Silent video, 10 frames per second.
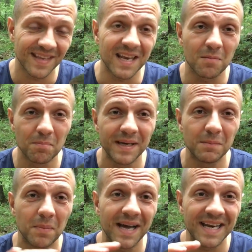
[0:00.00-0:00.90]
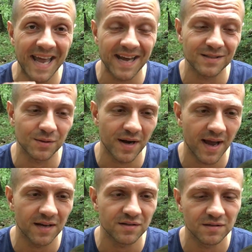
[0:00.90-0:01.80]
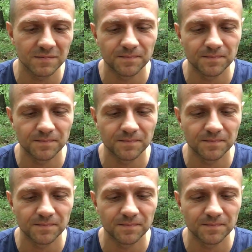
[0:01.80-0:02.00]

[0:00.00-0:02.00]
getting bit by an axe or a hatchet.